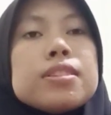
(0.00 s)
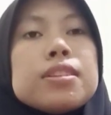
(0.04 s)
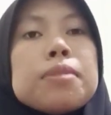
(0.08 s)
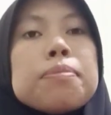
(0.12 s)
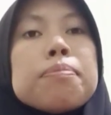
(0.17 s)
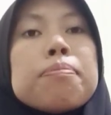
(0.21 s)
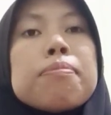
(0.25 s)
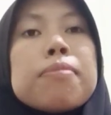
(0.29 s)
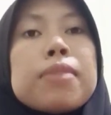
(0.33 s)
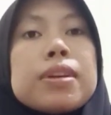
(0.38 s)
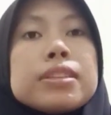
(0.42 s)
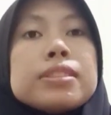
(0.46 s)

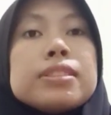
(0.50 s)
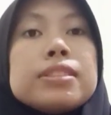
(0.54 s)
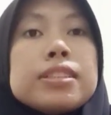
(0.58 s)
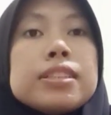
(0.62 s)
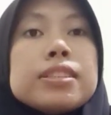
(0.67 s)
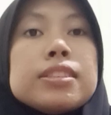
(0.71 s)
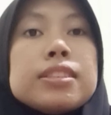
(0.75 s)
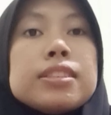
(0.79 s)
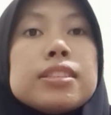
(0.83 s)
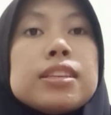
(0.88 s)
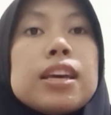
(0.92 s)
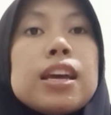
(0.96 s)

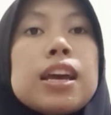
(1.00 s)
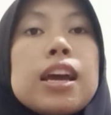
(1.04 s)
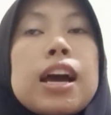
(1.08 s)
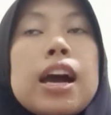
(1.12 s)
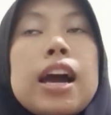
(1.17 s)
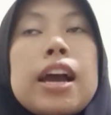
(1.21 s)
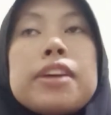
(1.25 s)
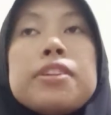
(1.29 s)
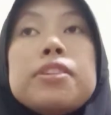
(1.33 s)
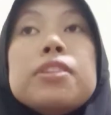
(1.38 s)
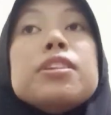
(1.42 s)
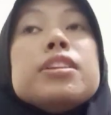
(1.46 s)
Marxist
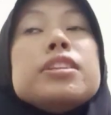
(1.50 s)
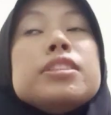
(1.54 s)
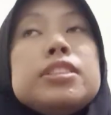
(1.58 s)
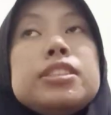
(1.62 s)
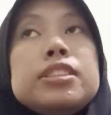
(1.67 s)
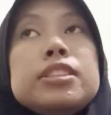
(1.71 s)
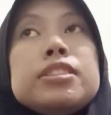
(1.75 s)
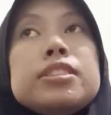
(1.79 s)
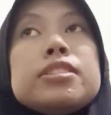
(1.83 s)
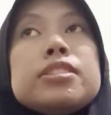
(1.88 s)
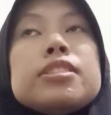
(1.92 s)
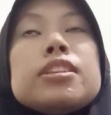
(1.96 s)

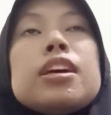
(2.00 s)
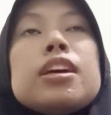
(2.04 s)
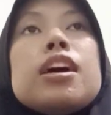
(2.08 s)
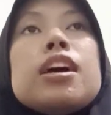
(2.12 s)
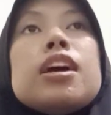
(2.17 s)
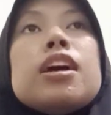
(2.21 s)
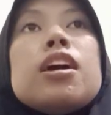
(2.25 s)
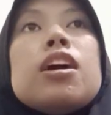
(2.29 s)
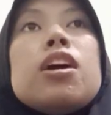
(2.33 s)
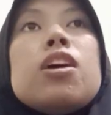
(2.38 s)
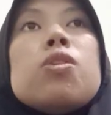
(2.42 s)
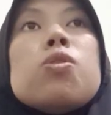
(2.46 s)
ideologies.
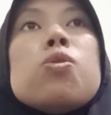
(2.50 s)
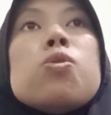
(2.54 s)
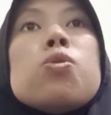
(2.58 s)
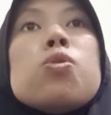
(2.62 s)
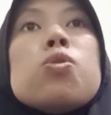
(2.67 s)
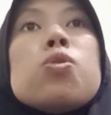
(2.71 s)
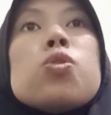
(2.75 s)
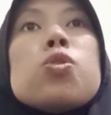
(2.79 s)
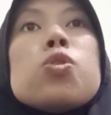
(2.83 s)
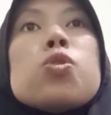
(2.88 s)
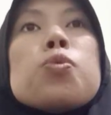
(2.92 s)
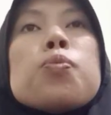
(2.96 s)

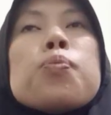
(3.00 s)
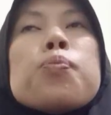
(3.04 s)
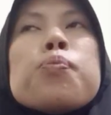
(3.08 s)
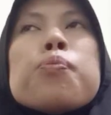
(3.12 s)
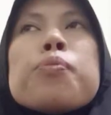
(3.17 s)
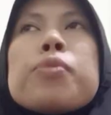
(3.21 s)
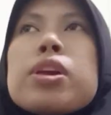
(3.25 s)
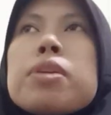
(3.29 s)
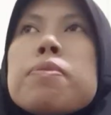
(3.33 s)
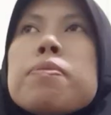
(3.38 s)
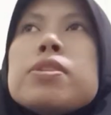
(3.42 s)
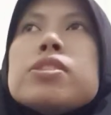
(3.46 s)
Or
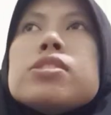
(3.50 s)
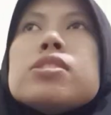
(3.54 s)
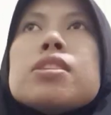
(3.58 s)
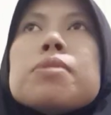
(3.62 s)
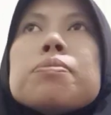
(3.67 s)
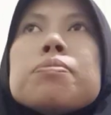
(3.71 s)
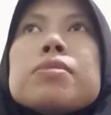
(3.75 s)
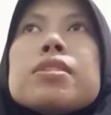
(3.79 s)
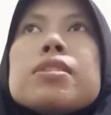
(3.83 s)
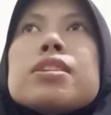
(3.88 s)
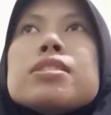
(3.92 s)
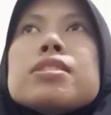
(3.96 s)
maybe
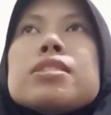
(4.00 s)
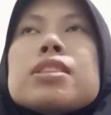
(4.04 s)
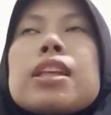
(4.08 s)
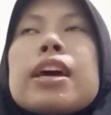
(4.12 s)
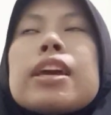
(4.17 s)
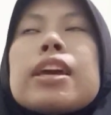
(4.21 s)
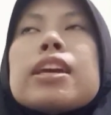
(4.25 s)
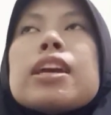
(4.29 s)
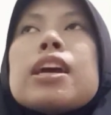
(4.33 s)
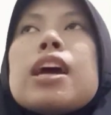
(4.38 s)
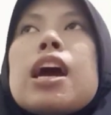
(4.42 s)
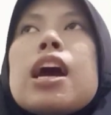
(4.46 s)
some things
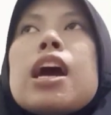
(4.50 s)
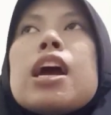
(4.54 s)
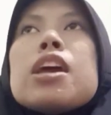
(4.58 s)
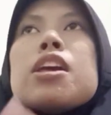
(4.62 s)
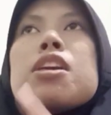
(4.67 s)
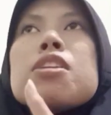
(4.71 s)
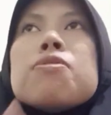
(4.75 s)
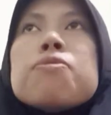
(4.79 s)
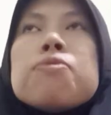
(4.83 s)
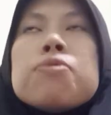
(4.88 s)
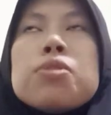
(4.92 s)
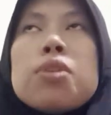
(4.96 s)
like,
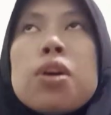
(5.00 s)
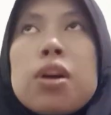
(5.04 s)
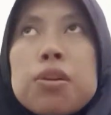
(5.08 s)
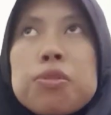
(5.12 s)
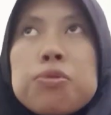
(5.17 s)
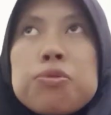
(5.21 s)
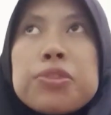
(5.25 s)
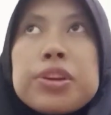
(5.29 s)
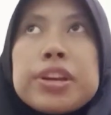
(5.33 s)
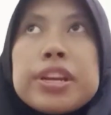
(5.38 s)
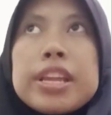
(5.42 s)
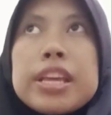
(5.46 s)
if you are
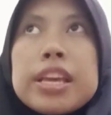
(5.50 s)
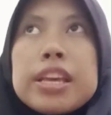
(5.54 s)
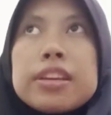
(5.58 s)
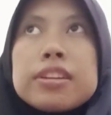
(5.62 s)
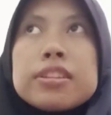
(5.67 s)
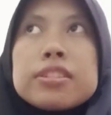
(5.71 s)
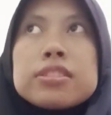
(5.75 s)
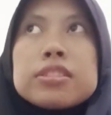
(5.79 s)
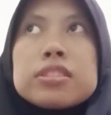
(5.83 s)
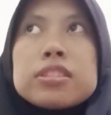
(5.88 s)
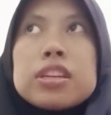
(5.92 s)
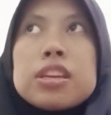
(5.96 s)

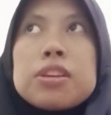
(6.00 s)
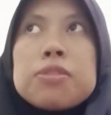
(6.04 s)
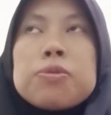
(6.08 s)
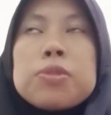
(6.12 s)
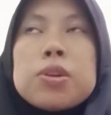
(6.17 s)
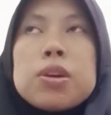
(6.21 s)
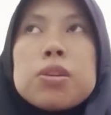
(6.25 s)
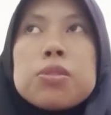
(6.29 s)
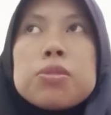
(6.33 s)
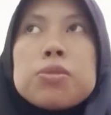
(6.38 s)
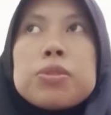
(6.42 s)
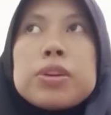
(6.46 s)
reading
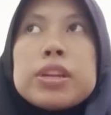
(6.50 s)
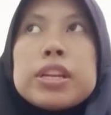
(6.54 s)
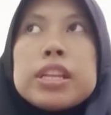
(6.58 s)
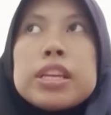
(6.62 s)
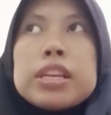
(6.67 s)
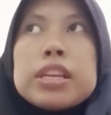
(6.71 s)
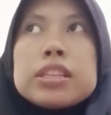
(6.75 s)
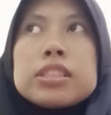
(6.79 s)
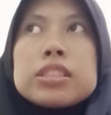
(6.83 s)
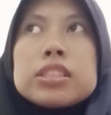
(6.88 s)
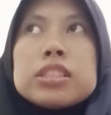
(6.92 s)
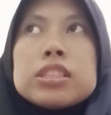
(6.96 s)

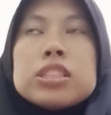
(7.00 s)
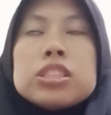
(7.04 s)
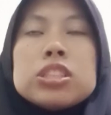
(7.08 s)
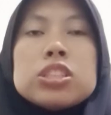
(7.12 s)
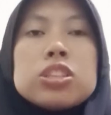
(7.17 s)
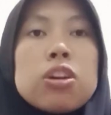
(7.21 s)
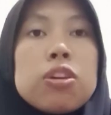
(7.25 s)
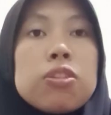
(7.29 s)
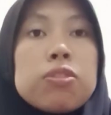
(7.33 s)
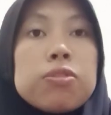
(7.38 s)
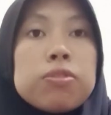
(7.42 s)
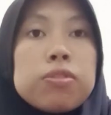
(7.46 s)
the
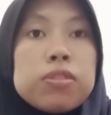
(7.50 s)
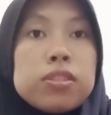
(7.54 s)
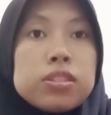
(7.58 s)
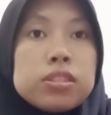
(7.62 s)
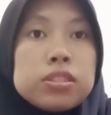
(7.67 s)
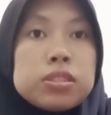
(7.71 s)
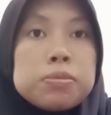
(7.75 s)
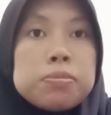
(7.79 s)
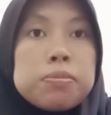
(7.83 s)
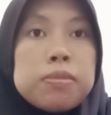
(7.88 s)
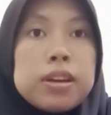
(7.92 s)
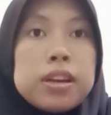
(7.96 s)

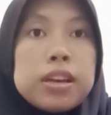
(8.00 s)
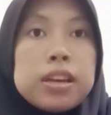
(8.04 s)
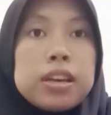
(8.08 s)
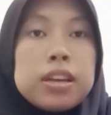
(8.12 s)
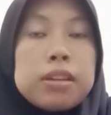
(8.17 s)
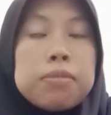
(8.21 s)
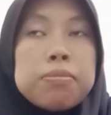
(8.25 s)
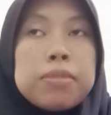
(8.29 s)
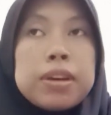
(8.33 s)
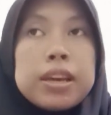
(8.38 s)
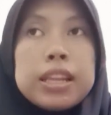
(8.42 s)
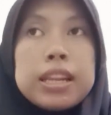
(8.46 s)
novels
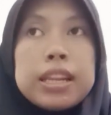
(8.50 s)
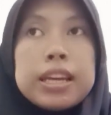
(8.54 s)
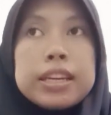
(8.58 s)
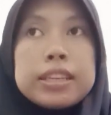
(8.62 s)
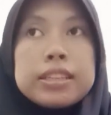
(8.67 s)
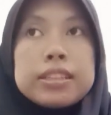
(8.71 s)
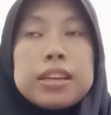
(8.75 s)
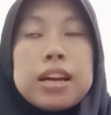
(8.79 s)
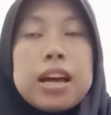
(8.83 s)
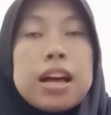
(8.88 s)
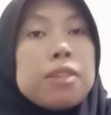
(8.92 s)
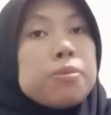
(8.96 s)
by
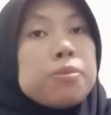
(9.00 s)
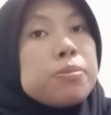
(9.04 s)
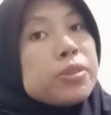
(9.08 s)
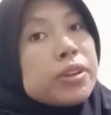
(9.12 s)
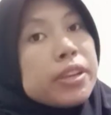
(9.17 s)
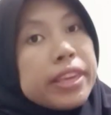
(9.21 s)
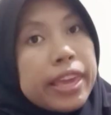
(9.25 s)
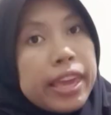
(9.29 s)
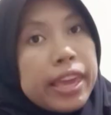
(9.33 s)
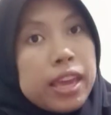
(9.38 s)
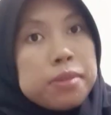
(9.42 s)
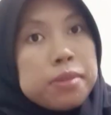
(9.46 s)
like
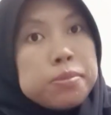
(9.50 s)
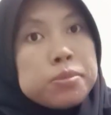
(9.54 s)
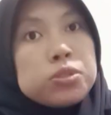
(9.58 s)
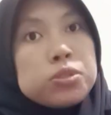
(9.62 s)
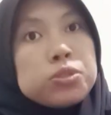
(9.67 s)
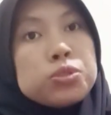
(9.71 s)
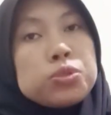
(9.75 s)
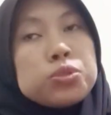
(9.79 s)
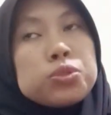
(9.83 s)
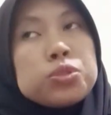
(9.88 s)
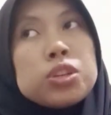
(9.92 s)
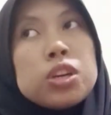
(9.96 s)
Albert
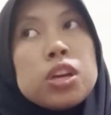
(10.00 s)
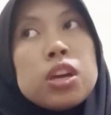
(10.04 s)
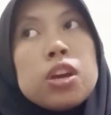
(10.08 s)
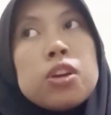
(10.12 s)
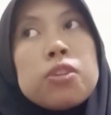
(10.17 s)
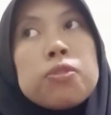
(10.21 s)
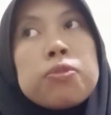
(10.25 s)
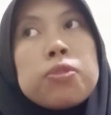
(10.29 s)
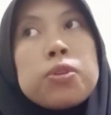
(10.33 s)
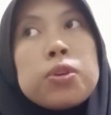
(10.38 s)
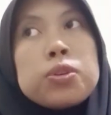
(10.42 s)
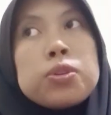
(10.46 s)
Camus,
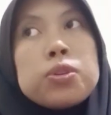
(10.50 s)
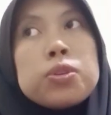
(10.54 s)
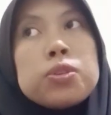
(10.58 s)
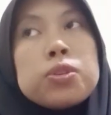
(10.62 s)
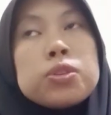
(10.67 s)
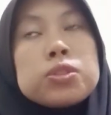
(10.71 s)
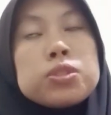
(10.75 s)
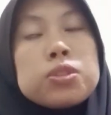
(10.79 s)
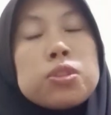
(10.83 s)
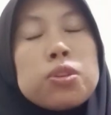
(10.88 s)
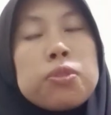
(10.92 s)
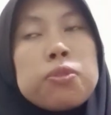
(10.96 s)
Fyodor
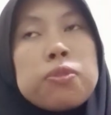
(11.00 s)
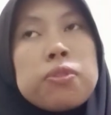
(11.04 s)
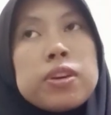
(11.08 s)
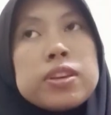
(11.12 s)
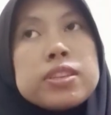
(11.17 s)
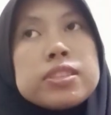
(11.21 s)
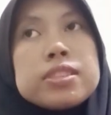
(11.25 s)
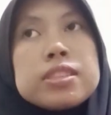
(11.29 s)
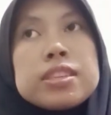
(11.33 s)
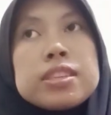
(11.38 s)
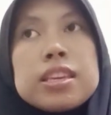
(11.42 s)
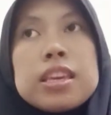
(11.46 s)

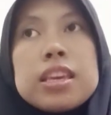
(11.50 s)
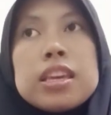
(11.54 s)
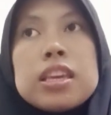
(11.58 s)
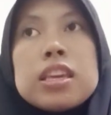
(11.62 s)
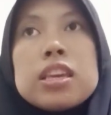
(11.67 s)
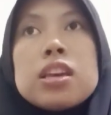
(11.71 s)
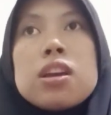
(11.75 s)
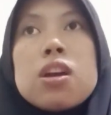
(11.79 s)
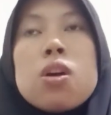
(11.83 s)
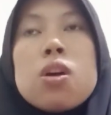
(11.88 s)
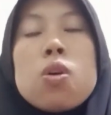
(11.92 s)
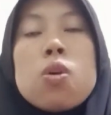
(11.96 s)

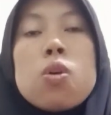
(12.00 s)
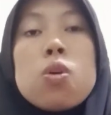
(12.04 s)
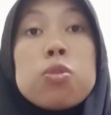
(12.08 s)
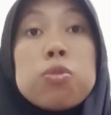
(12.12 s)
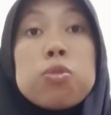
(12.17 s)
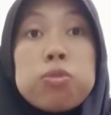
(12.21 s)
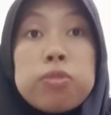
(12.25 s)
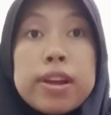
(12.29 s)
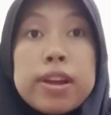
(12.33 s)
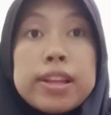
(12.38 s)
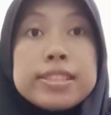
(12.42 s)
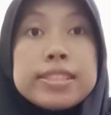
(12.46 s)
Dostoevsky, or
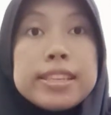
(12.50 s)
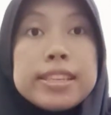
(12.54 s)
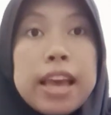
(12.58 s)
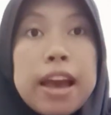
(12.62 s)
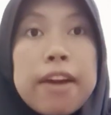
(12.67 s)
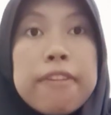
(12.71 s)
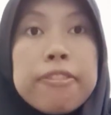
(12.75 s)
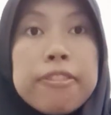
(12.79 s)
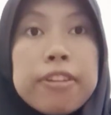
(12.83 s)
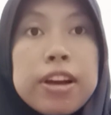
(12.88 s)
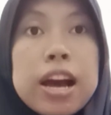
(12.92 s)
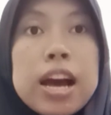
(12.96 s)
Franz
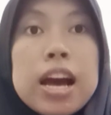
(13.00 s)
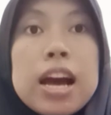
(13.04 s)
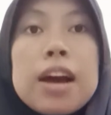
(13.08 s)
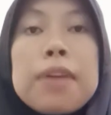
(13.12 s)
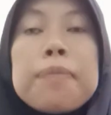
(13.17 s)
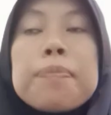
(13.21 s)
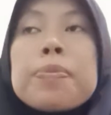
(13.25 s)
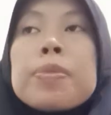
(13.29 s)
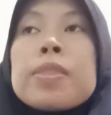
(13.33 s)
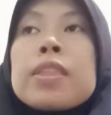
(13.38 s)
Kafka,